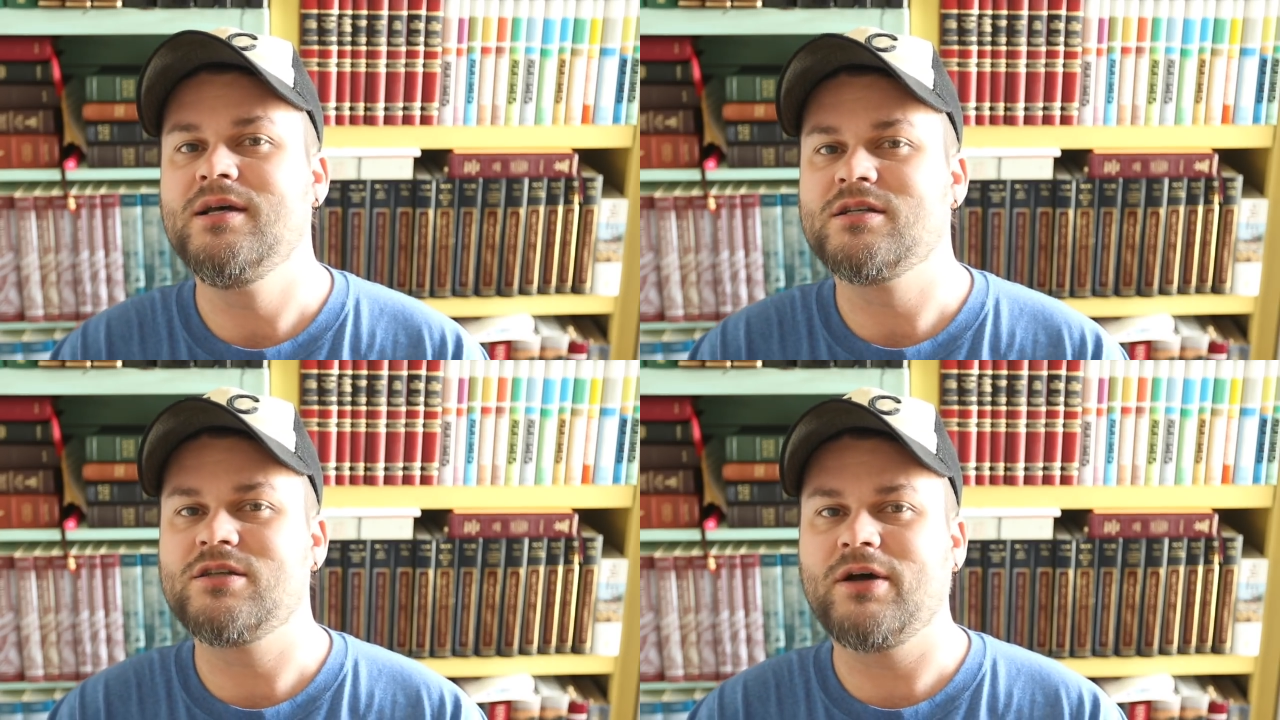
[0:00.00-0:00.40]

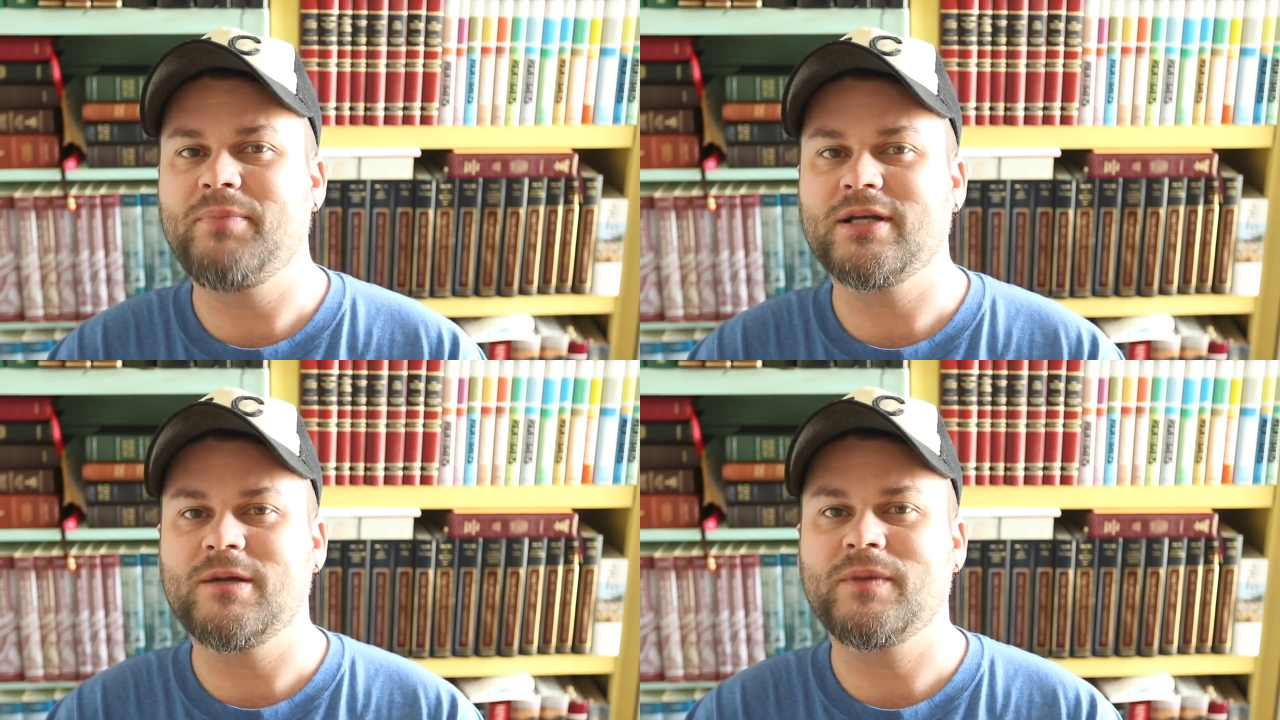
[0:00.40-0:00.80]
so I
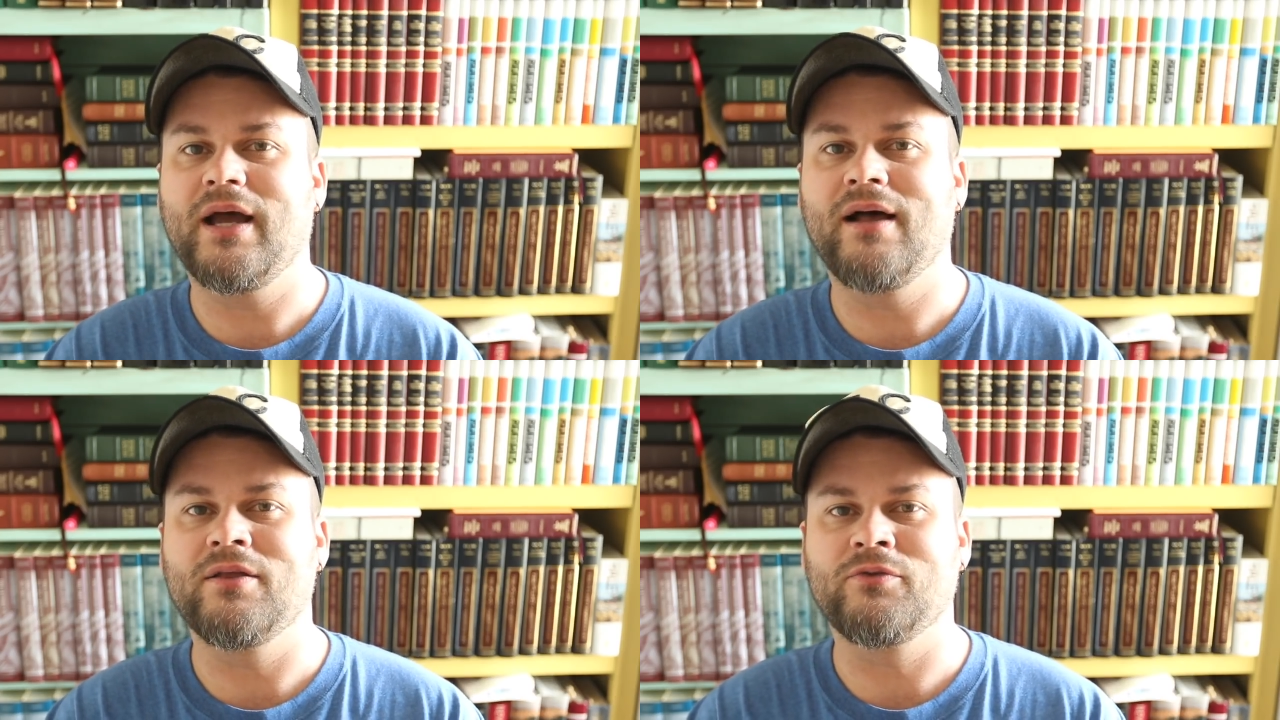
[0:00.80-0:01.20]
picked up
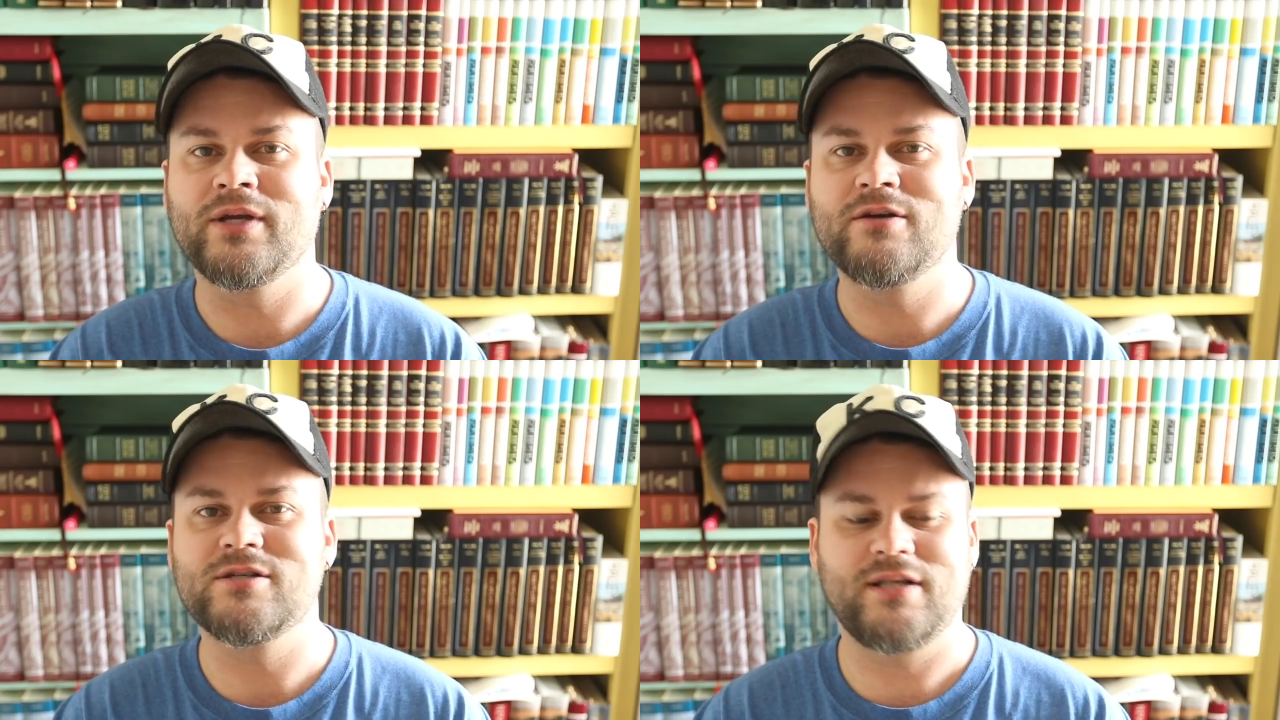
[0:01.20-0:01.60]
the Allan
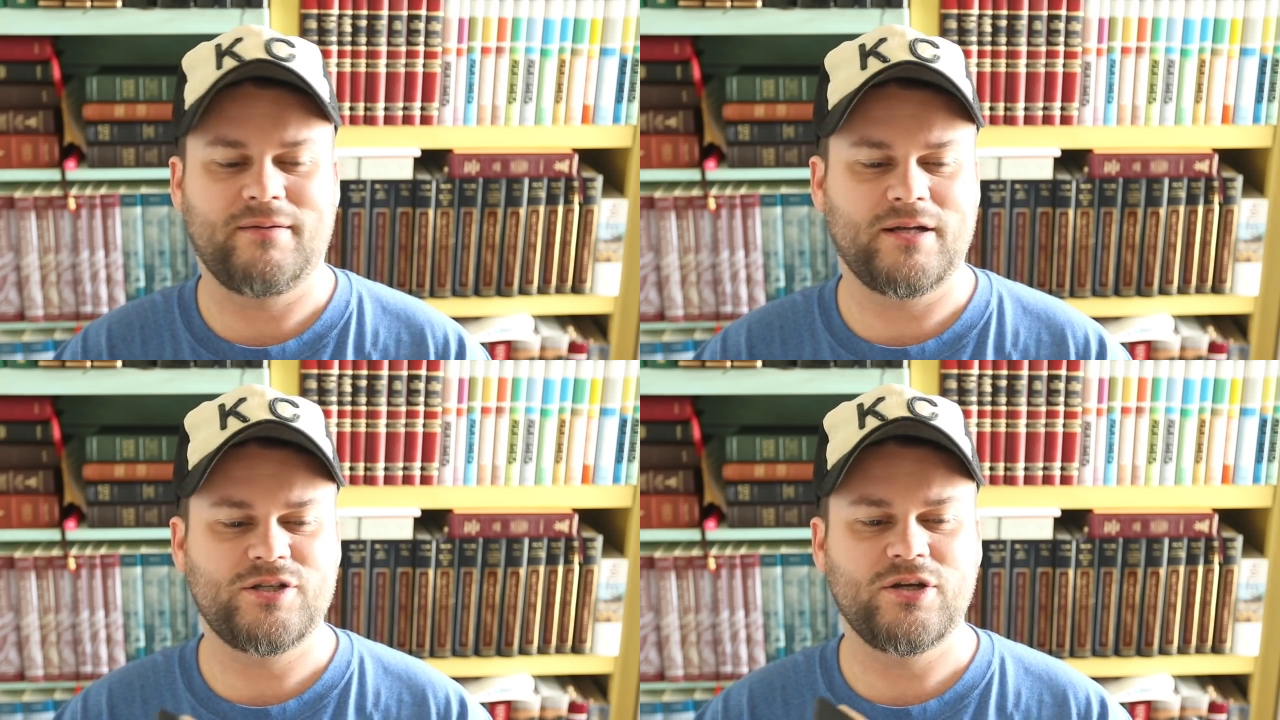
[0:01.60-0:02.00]
readers that
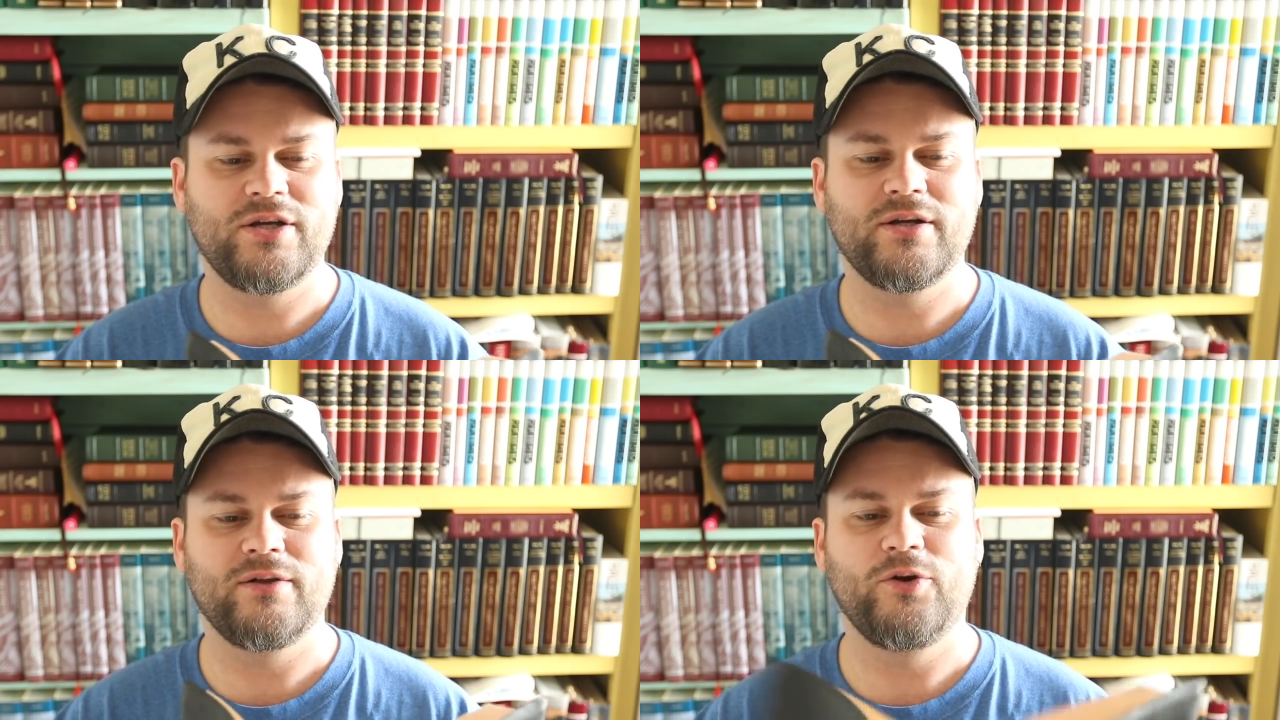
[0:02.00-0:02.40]
I'm going to show
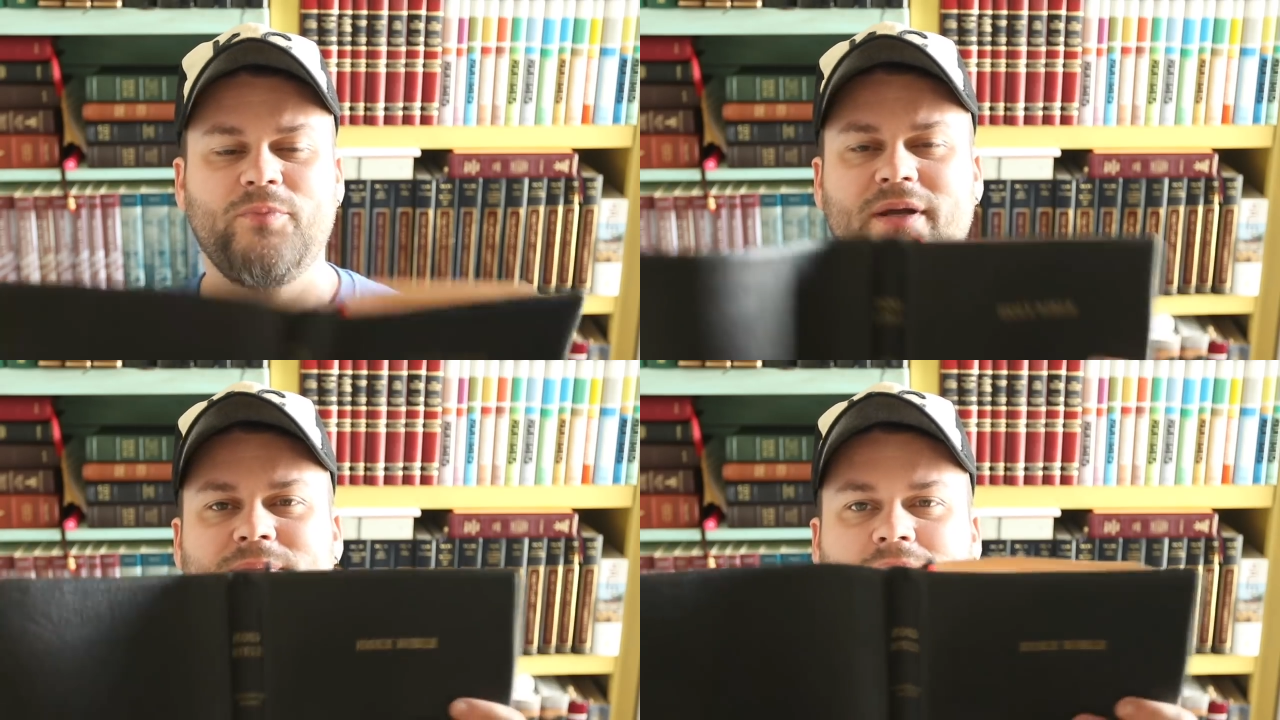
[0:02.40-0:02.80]
you in a little
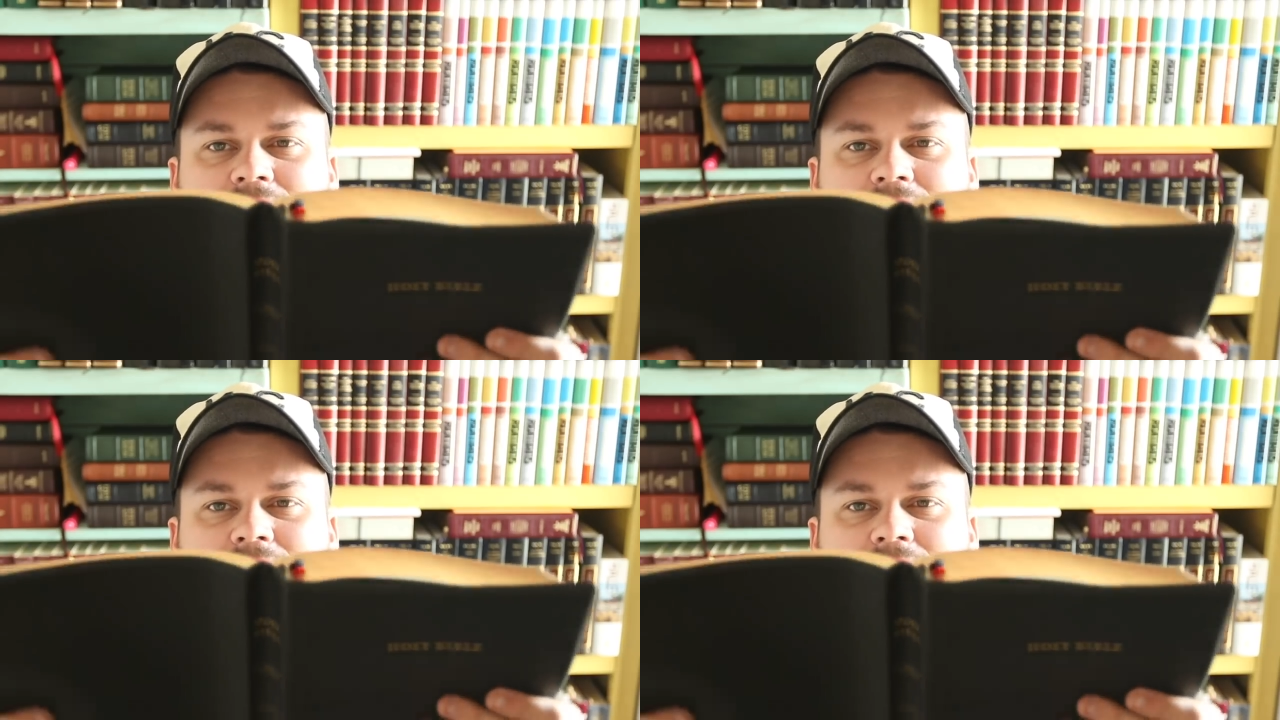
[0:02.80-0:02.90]
bit.